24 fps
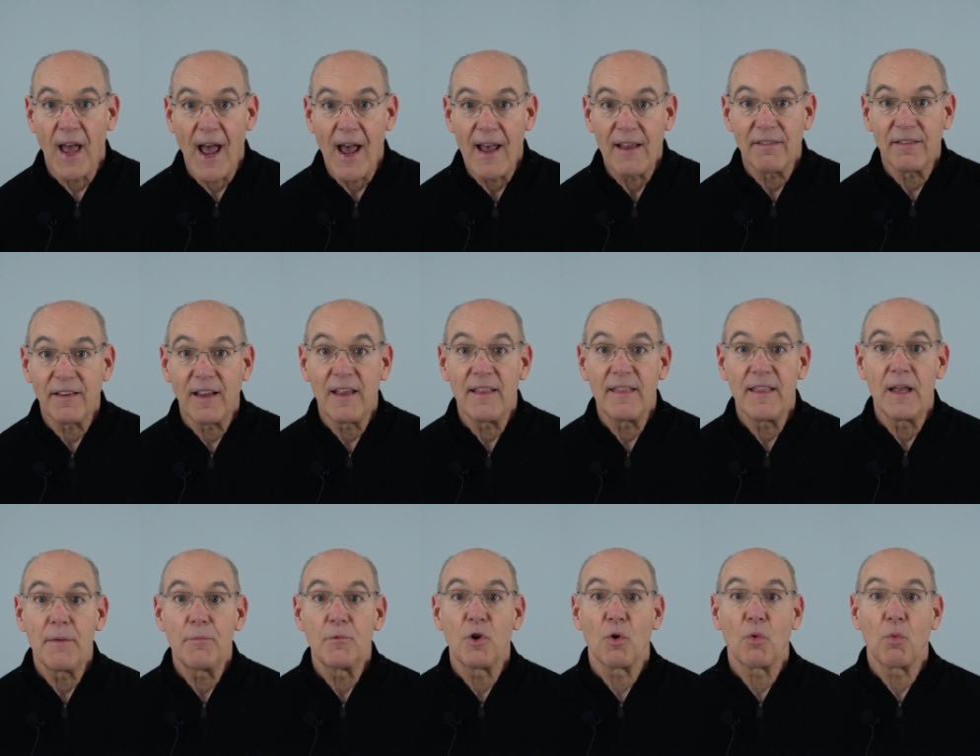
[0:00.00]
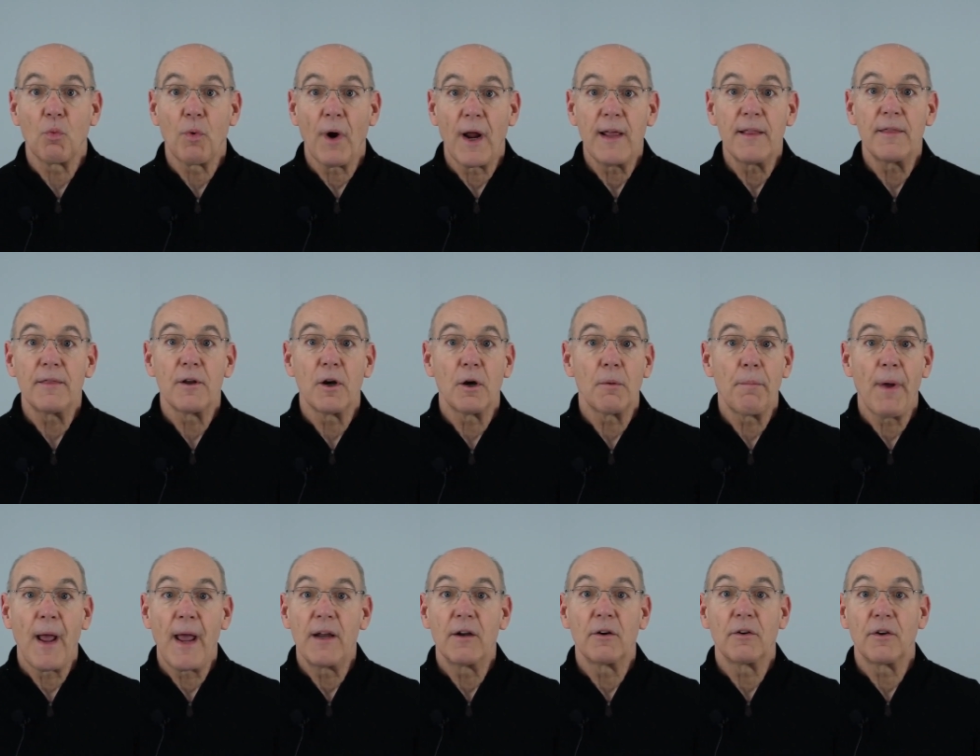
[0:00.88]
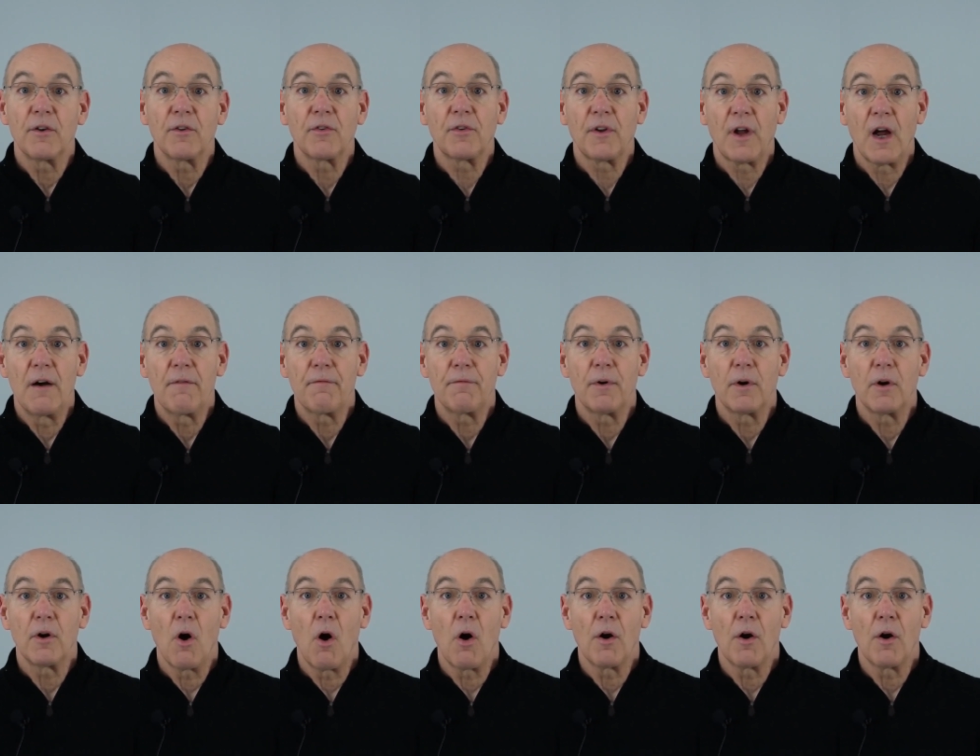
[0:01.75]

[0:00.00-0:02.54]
asking them to rate their pain or discomfort